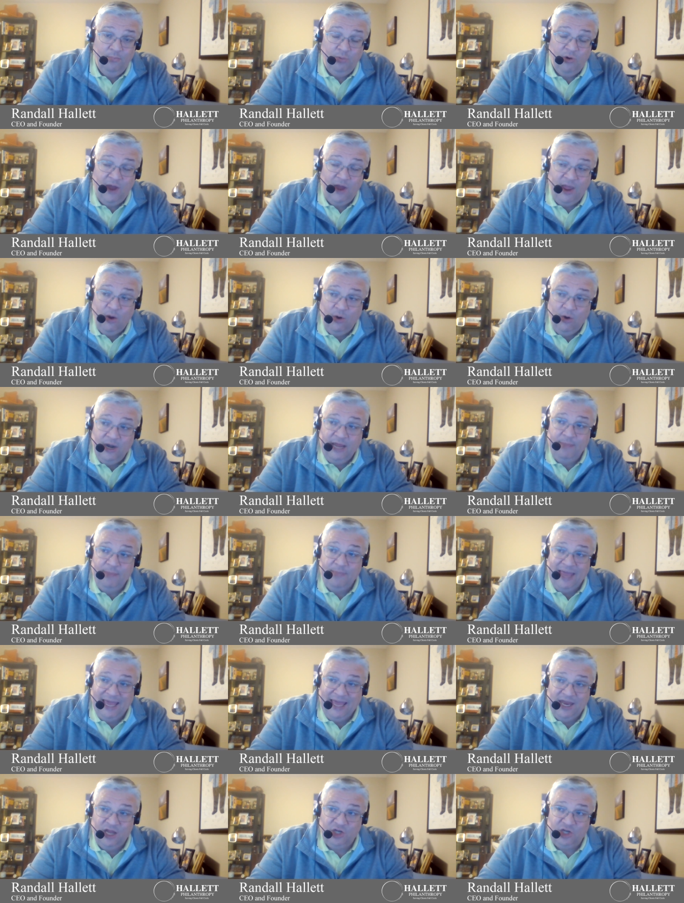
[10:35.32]
Priority
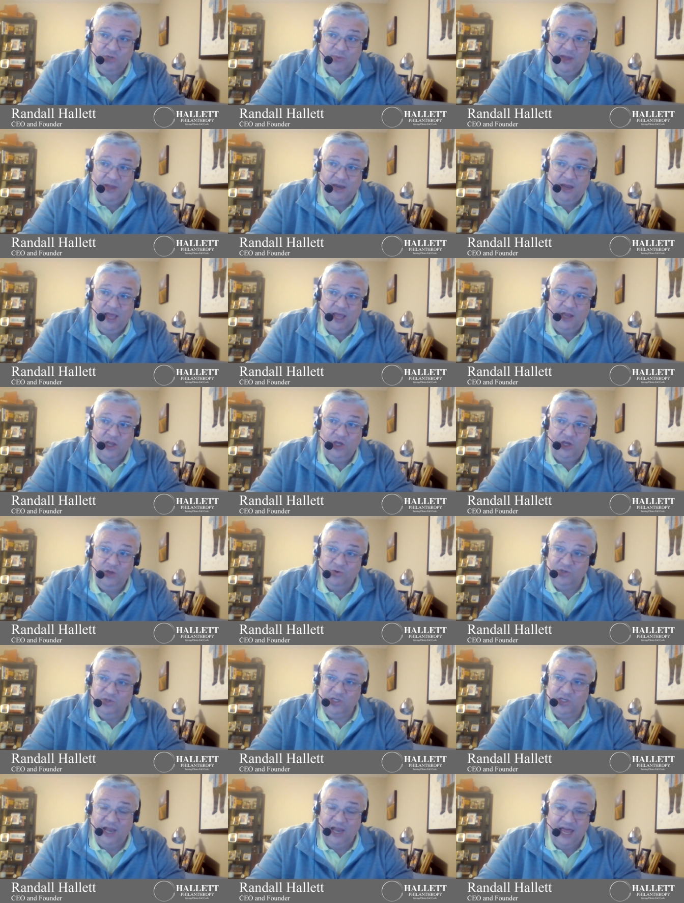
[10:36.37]
management and
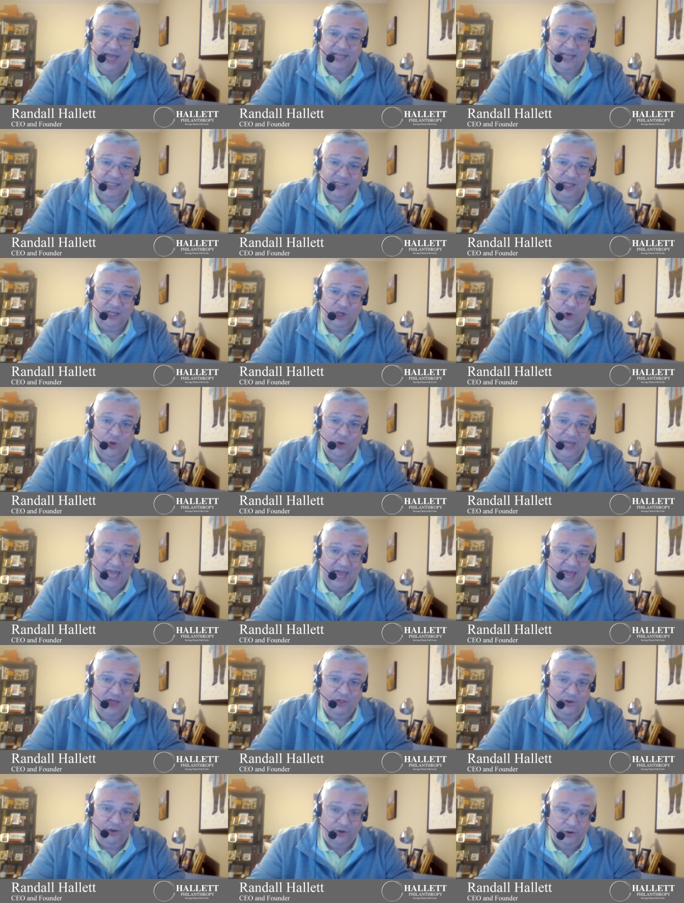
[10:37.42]
utilizing your
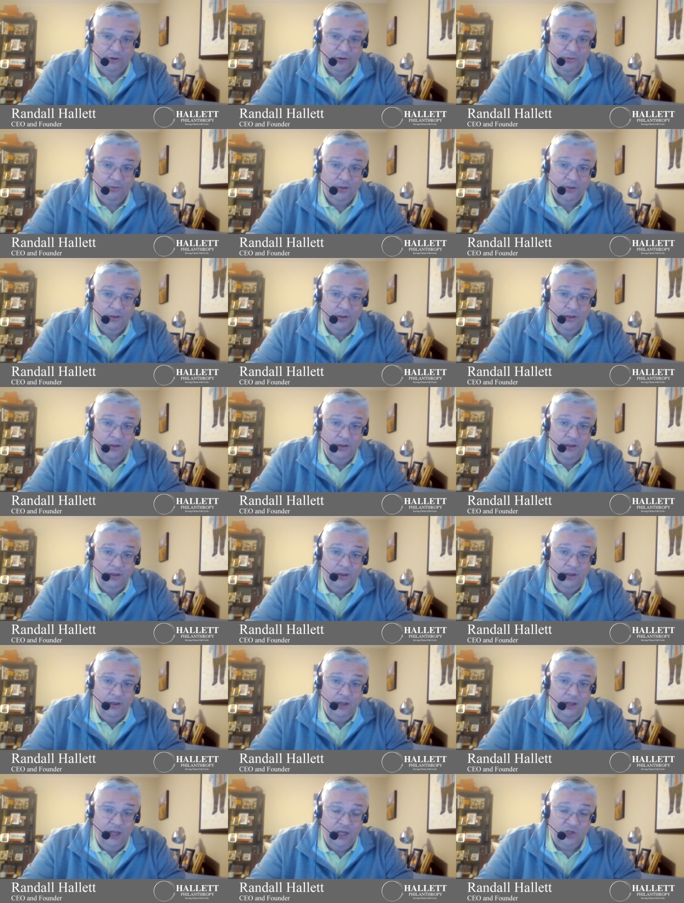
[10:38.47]
calendar
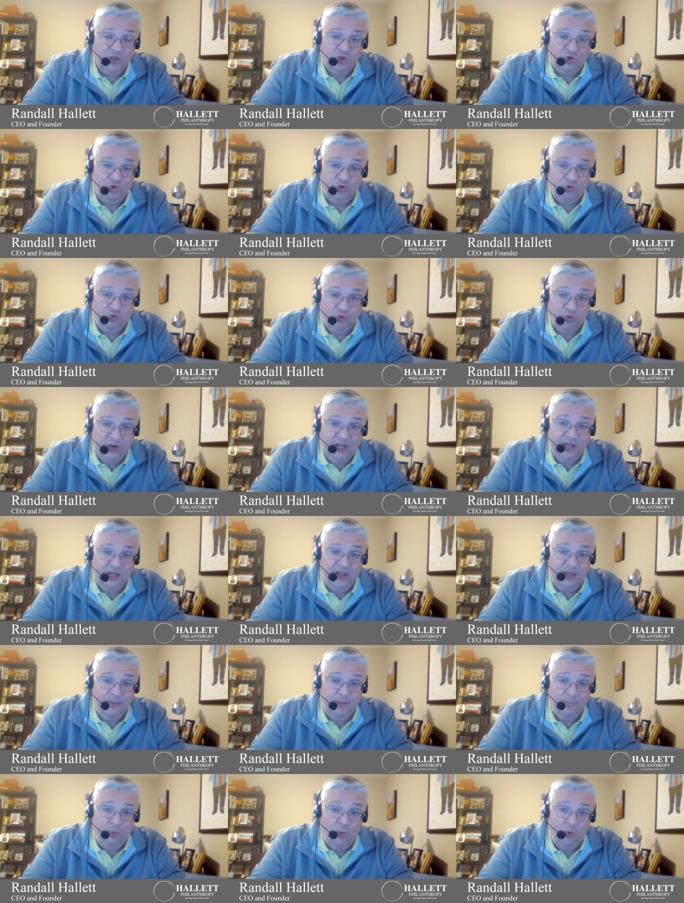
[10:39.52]
is
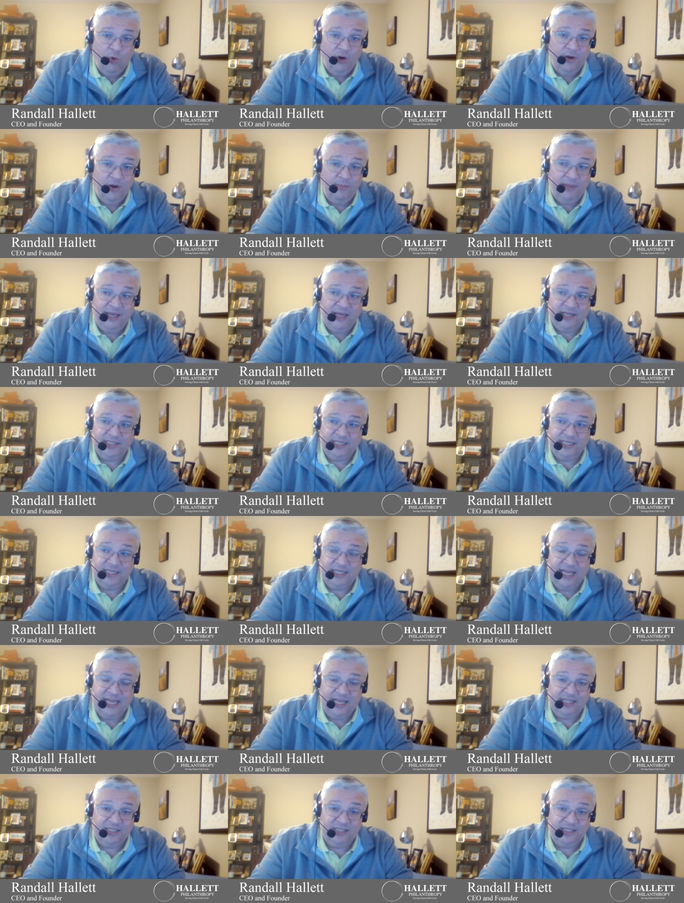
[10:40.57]
critically important because it